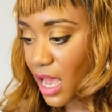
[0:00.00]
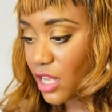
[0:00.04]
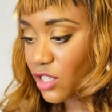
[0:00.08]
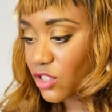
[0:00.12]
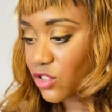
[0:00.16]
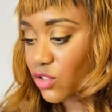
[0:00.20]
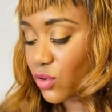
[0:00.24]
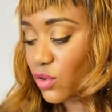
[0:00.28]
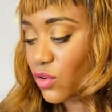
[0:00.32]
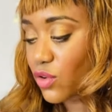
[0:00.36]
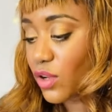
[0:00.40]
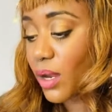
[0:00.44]

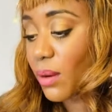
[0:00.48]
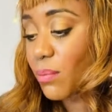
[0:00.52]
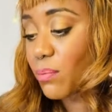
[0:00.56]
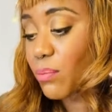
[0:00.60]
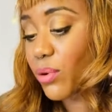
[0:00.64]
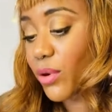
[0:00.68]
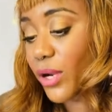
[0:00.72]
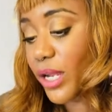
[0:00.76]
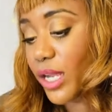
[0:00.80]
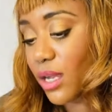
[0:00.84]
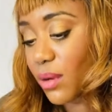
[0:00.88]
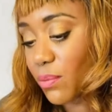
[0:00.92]
So you can
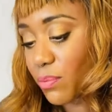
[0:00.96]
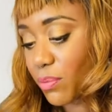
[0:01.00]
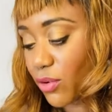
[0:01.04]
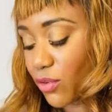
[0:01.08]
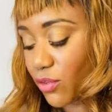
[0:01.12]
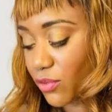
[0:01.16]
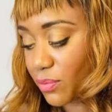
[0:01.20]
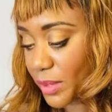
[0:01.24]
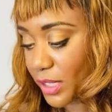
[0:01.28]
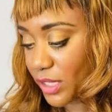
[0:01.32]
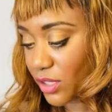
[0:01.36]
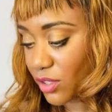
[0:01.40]
bring
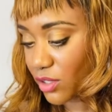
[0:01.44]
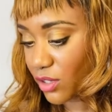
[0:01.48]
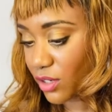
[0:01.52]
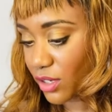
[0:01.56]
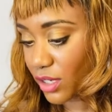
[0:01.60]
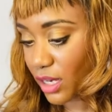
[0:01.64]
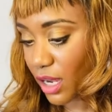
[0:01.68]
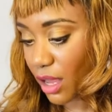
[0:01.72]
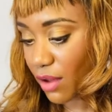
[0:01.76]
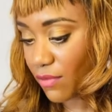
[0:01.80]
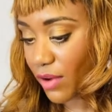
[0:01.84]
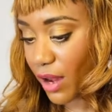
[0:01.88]
improvements to
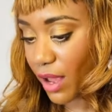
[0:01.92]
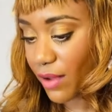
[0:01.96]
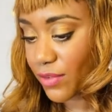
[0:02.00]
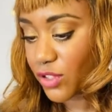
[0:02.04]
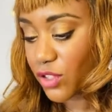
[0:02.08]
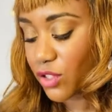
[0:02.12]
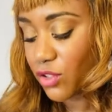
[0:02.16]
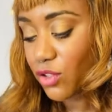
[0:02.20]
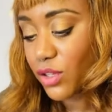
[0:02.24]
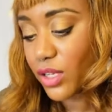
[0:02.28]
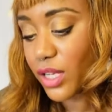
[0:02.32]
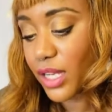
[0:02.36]
your love life,
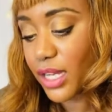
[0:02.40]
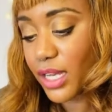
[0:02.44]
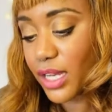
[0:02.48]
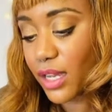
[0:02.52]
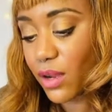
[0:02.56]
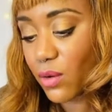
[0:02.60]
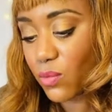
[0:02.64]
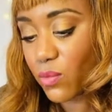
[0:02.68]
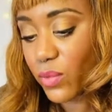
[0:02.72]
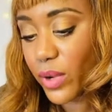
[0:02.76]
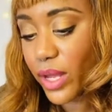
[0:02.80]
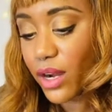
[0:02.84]
so you can
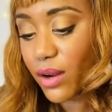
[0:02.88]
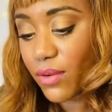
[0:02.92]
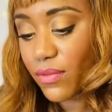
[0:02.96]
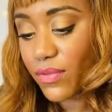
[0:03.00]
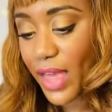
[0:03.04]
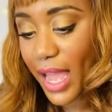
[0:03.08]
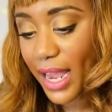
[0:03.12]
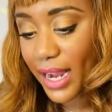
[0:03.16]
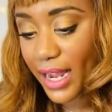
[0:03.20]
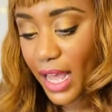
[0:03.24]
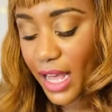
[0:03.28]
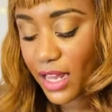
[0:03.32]
get rid of
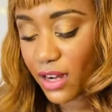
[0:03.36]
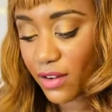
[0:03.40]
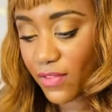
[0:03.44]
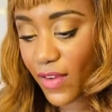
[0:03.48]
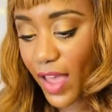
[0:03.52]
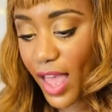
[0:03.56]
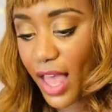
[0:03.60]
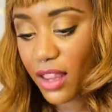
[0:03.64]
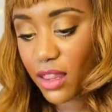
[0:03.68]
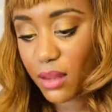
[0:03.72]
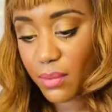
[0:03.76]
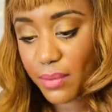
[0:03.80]
that kind of
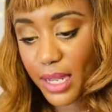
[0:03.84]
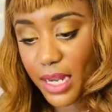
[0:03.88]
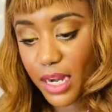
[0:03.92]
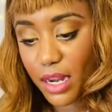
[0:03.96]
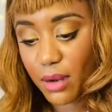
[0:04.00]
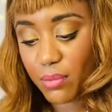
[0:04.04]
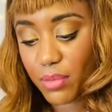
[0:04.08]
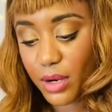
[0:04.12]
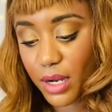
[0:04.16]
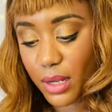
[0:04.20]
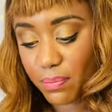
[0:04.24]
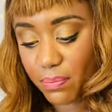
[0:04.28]
element
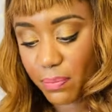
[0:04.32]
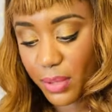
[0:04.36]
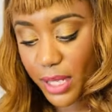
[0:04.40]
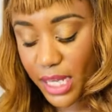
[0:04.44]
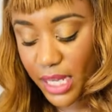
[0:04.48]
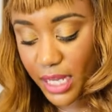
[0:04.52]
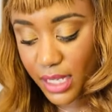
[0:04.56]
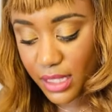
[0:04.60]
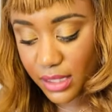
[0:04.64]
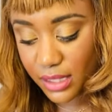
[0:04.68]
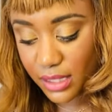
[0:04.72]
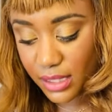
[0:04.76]
and bring
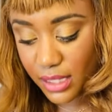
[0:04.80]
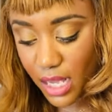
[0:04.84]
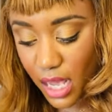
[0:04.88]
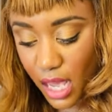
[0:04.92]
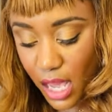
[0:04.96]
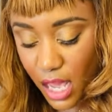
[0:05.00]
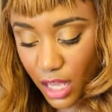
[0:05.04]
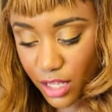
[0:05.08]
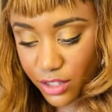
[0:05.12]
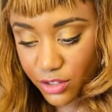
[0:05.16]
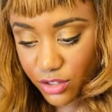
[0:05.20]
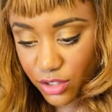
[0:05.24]
peace
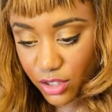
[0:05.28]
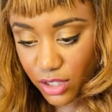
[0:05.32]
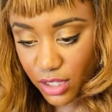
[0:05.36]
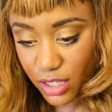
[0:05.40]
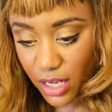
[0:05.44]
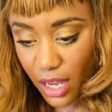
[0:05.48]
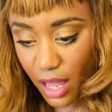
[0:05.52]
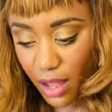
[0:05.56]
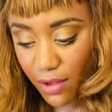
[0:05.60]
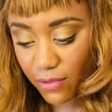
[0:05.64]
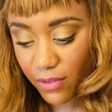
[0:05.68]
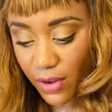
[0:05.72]
into your
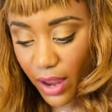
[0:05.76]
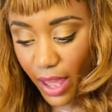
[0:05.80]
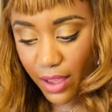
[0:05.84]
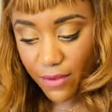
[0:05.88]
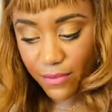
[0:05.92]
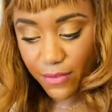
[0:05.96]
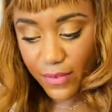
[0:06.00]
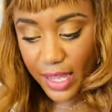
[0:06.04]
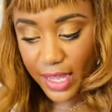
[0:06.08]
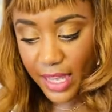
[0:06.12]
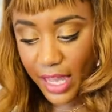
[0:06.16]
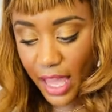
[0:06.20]
love
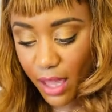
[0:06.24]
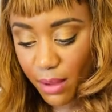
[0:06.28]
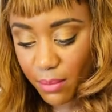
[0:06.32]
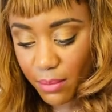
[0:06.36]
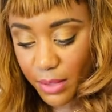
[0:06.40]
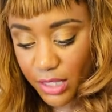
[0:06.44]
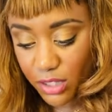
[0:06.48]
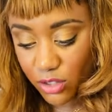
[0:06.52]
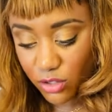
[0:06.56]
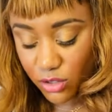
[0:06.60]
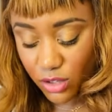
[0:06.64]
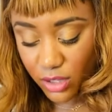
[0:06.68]
life. It came
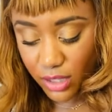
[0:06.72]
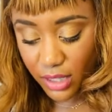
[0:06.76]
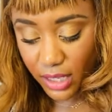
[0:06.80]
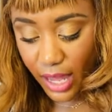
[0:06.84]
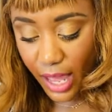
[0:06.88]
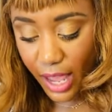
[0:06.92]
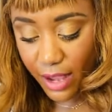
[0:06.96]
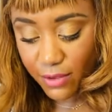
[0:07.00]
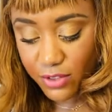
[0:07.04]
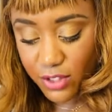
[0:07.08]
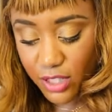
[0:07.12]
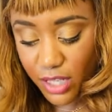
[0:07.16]
into your
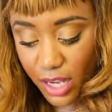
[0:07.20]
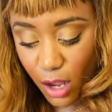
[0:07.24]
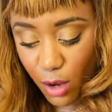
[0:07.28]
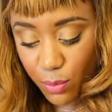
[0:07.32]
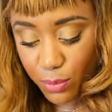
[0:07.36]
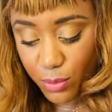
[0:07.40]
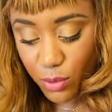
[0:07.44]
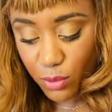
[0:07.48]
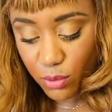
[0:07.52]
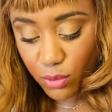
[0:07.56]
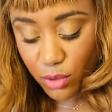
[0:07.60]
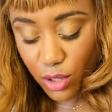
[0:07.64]
life to
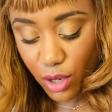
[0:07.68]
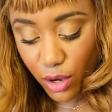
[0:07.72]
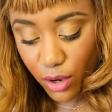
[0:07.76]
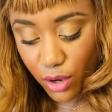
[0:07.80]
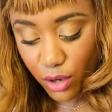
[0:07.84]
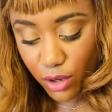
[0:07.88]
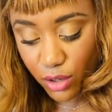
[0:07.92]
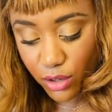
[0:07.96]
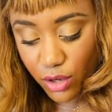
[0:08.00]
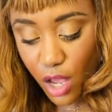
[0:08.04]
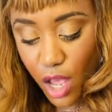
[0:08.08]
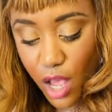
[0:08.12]
help you
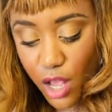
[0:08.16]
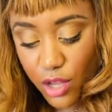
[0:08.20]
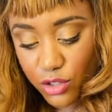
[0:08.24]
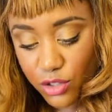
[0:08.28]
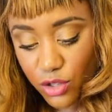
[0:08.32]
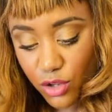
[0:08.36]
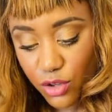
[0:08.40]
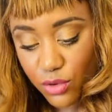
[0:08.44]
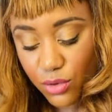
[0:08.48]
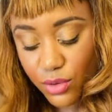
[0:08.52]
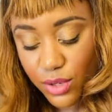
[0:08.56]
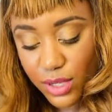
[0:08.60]
learn
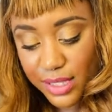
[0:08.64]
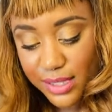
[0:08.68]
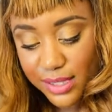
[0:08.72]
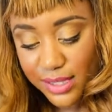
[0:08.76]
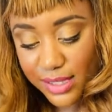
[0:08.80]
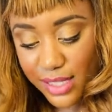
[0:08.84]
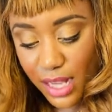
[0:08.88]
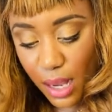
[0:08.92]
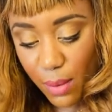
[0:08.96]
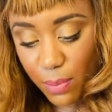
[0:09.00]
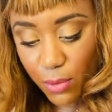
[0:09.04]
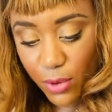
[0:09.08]
so you can
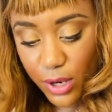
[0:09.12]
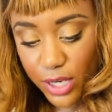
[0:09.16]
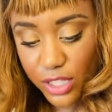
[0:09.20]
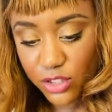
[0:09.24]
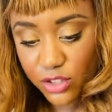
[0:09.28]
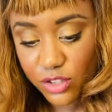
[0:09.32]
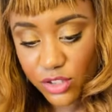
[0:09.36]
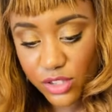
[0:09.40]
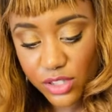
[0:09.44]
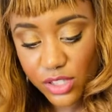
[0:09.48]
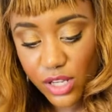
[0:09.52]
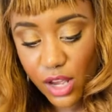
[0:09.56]

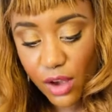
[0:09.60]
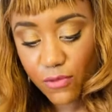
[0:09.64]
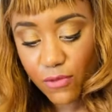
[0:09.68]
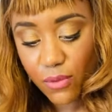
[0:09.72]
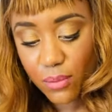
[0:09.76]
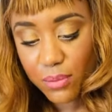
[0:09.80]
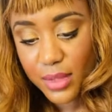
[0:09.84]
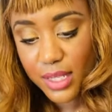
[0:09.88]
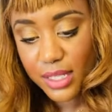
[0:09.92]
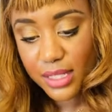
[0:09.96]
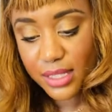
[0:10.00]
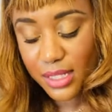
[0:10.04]
separate yourself
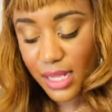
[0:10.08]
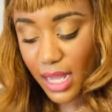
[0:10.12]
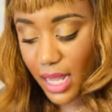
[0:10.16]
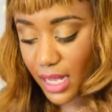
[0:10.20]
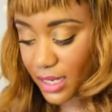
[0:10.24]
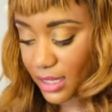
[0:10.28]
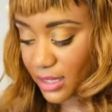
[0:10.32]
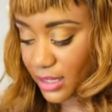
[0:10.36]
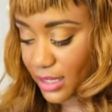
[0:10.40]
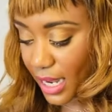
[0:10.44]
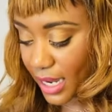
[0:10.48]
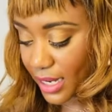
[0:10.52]
from this
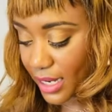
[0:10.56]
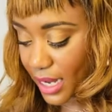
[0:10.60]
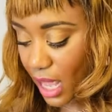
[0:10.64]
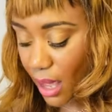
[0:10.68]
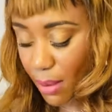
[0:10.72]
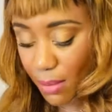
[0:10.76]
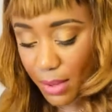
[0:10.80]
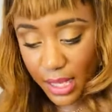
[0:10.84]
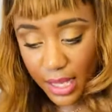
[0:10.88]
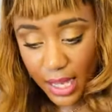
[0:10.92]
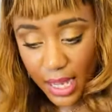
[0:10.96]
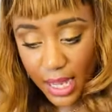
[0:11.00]
kind of
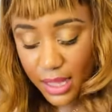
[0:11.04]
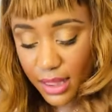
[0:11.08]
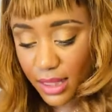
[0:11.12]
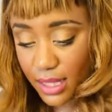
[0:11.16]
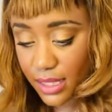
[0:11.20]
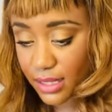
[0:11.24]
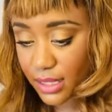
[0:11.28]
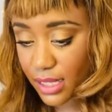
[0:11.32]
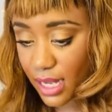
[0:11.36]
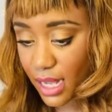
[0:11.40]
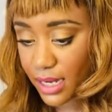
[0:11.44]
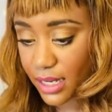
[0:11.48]
dynamic and
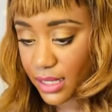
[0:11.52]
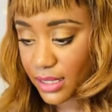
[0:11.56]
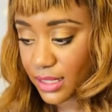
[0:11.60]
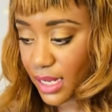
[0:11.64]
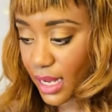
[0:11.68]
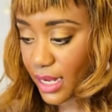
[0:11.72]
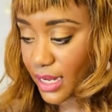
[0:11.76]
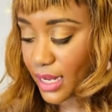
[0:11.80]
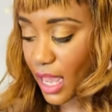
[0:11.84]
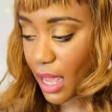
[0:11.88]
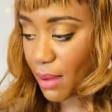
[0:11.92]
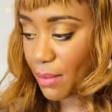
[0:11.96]
this kind of
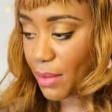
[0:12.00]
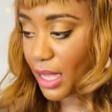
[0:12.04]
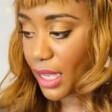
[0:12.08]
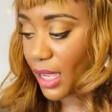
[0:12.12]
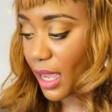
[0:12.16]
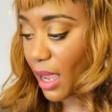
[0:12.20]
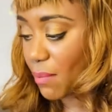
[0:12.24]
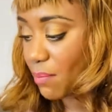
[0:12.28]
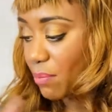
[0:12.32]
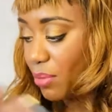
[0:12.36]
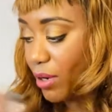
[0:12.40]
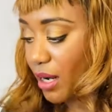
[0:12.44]

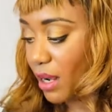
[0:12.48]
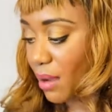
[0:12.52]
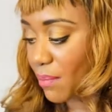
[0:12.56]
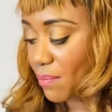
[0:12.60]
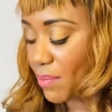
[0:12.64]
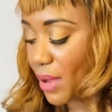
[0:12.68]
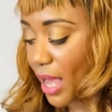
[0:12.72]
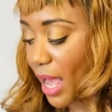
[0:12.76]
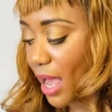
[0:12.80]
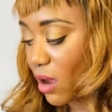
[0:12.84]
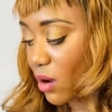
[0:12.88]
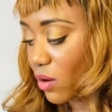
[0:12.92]
dynamic and bring
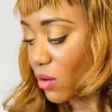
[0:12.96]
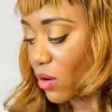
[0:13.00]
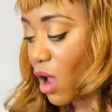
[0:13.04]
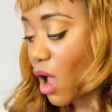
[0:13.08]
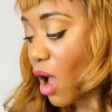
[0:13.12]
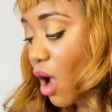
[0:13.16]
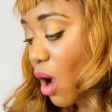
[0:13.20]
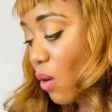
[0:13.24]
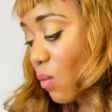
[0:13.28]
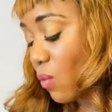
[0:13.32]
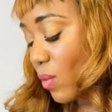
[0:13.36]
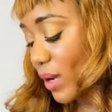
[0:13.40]
about
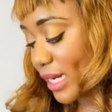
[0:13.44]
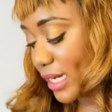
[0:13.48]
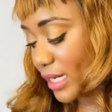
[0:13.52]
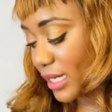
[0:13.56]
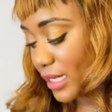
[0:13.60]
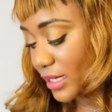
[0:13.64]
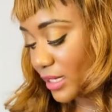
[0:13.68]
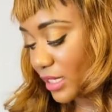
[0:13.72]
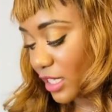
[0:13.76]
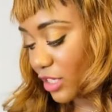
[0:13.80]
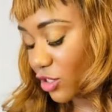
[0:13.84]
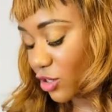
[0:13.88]
what it
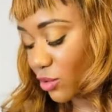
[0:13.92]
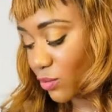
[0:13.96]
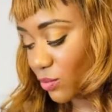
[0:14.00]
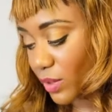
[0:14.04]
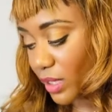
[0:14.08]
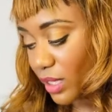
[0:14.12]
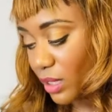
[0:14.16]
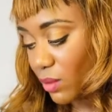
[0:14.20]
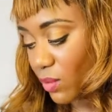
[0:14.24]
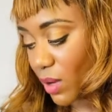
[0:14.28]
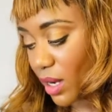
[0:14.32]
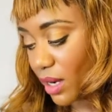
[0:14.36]
is that you
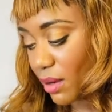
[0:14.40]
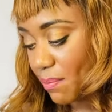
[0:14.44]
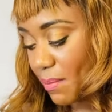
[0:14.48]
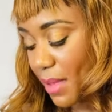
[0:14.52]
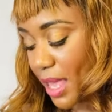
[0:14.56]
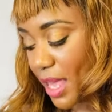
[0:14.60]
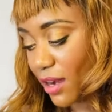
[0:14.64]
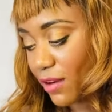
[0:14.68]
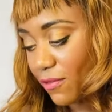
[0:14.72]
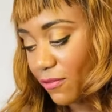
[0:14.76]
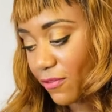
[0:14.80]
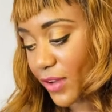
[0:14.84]
really want to
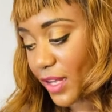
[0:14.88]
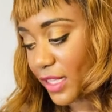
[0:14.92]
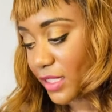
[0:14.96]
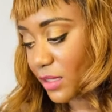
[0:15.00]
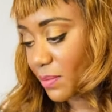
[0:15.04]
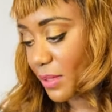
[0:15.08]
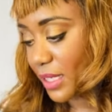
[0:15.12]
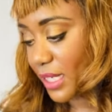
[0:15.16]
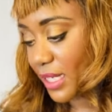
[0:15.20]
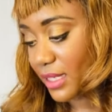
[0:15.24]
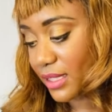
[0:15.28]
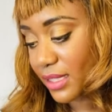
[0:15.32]

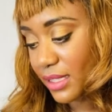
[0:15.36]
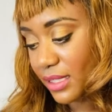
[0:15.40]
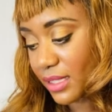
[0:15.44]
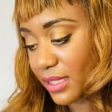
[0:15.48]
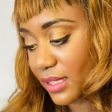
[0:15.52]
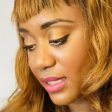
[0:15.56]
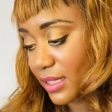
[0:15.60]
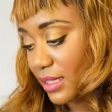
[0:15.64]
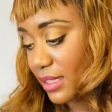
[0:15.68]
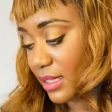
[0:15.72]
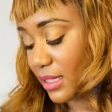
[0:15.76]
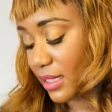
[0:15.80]
manifest, because
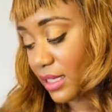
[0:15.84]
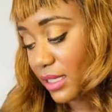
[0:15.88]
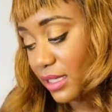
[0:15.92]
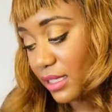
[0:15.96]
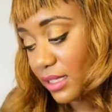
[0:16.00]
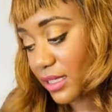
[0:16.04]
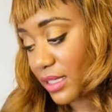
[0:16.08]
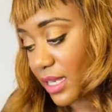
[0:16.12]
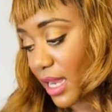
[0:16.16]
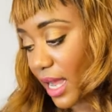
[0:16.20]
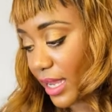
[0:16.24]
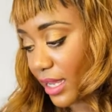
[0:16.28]
it
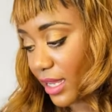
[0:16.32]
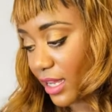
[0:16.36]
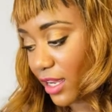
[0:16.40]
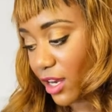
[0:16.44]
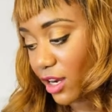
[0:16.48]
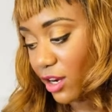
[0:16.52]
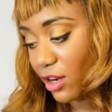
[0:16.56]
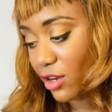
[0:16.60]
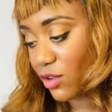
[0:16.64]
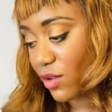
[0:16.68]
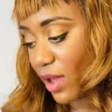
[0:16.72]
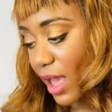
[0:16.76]
looks like
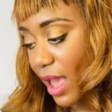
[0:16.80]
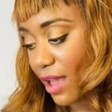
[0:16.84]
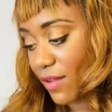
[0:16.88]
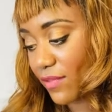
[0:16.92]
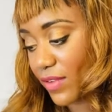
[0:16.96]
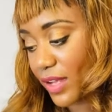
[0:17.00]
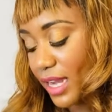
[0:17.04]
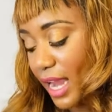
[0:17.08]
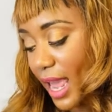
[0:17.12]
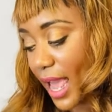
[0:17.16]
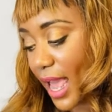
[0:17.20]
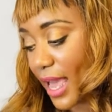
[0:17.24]
here you
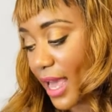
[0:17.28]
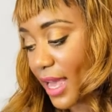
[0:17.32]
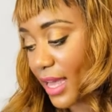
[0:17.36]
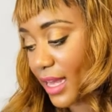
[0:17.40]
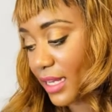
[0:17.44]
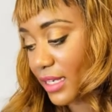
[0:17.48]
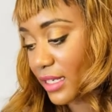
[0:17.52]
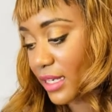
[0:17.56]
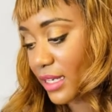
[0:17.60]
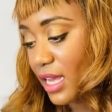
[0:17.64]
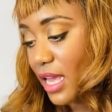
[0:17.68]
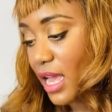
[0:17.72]
haven't
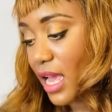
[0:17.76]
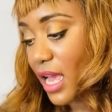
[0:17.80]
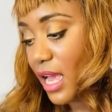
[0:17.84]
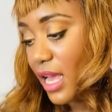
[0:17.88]
had,